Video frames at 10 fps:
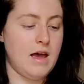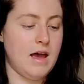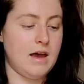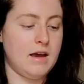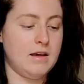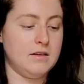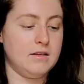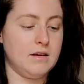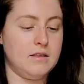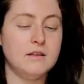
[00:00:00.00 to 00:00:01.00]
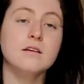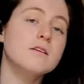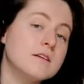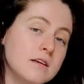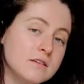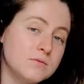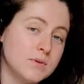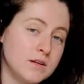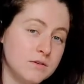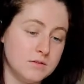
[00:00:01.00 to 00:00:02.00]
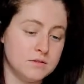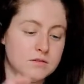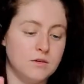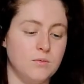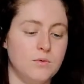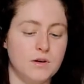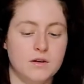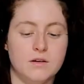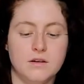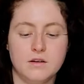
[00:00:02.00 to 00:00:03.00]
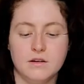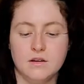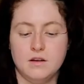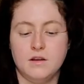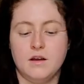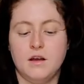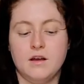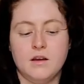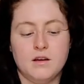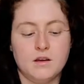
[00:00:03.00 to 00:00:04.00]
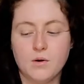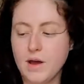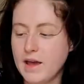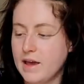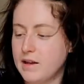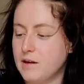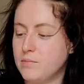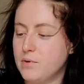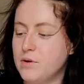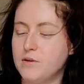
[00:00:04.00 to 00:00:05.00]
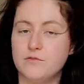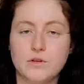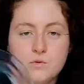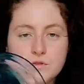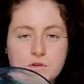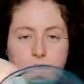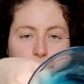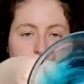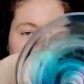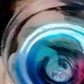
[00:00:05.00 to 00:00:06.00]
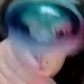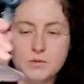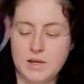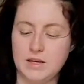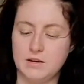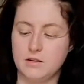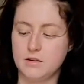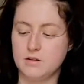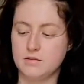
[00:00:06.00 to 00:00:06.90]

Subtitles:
and I think they're gonna taste pretty good. So we're gonna go ahead and put a few scoops into here.